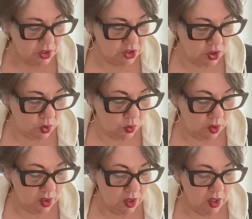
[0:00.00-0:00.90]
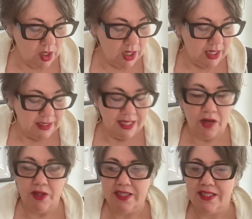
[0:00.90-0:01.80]
So
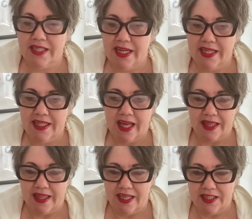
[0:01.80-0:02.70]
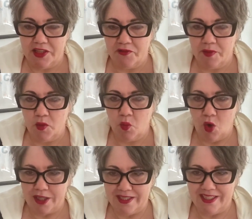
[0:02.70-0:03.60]
now let's take that thing that you've been
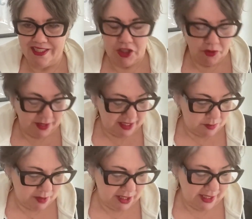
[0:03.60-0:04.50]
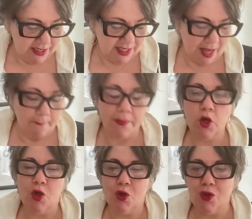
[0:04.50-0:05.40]
wanting to experience, that
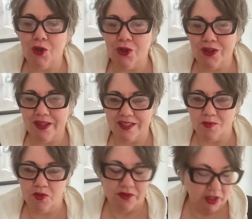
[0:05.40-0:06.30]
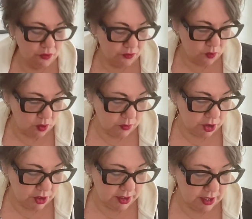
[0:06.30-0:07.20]
pull that's moving you
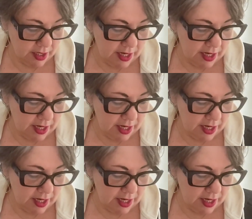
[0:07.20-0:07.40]
forward,